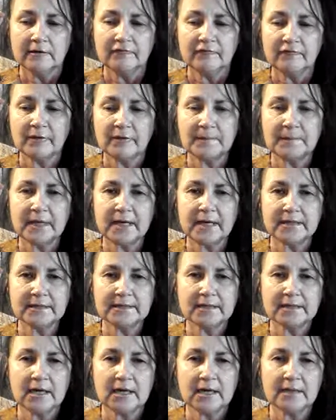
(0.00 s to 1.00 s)
from
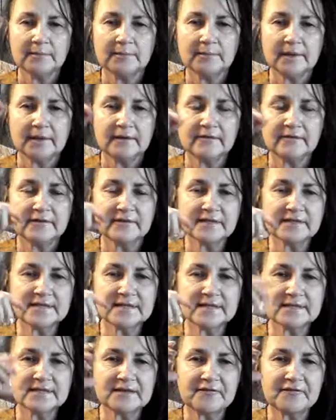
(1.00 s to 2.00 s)
nighttime. And this
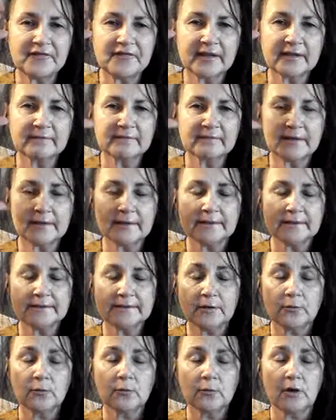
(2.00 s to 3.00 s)
is the thing that I
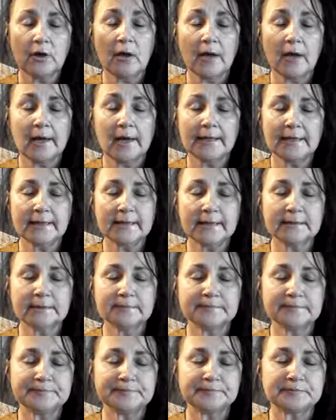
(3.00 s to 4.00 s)
don't like.
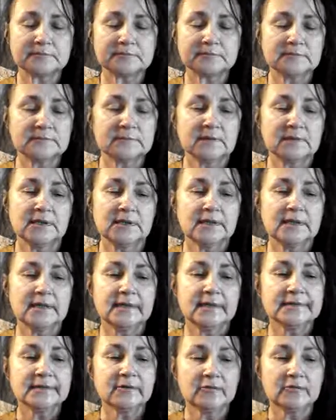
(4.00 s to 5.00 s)

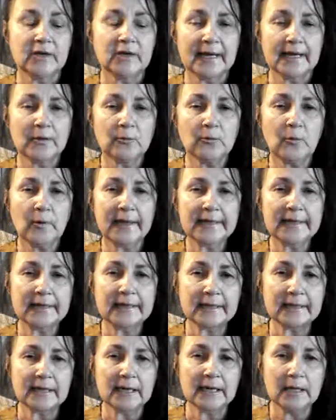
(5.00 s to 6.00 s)
I don't like
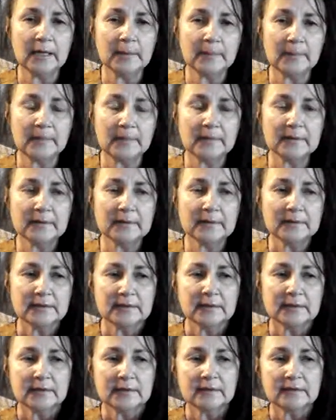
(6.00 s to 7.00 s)
waking up
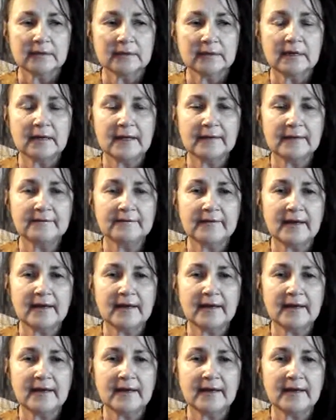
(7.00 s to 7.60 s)
like